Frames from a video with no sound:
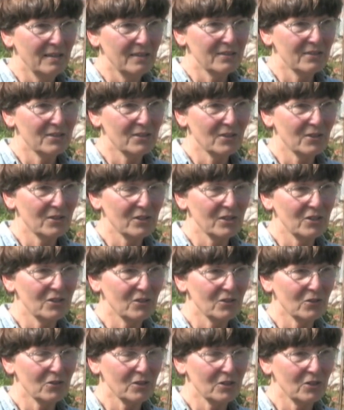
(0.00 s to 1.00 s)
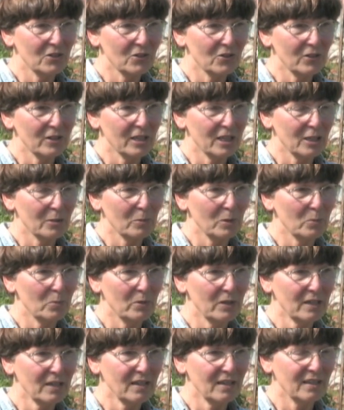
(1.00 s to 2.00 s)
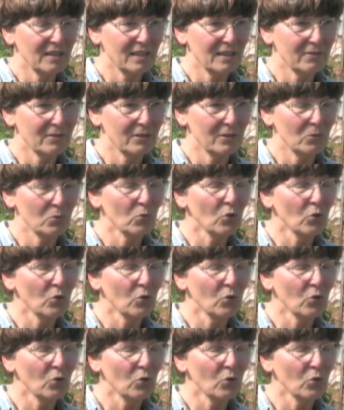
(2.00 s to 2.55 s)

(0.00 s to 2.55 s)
so that you know that you're only going to be picking it every